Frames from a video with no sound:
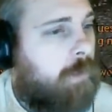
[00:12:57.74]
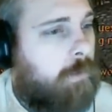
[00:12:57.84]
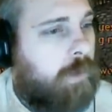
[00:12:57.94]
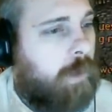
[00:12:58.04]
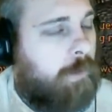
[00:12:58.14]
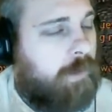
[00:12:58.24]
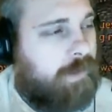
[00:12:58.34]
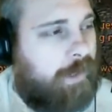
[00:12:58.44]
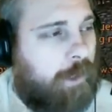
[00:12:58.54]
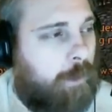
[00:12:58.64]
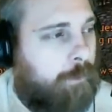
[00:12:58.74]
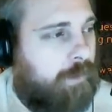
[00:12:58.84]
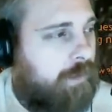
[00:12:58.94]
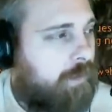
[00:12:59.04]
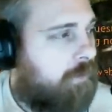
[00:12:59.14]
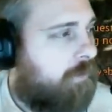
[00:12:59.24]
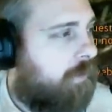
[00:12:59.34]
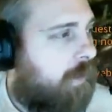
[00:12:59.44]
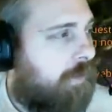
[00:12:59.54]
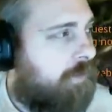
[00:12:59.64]
We'll go ahead and AoE
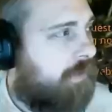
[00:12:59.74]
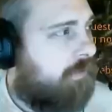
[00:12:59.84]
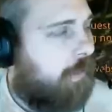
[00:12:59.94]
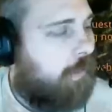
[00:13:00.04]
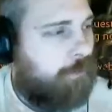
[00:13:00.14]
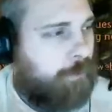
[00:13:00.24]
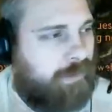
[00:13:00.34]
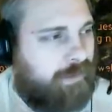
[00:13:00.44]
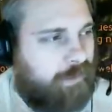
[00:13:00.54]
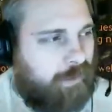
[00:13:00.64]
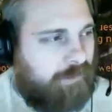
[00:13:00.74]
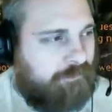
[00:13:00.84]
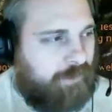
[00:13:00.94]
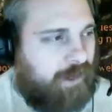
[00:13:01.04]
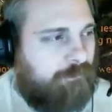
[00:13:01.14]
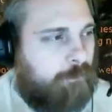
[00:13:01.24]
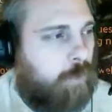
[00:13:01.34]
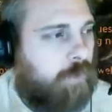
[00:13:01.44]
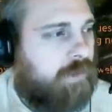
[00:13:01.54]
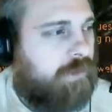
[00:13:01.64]
these guys. We need 5
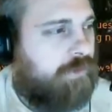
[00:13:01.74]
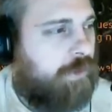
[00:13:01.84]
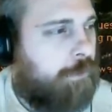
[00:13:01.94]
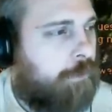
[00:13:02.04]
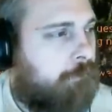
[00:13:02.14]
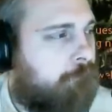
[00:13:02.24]
more of these total.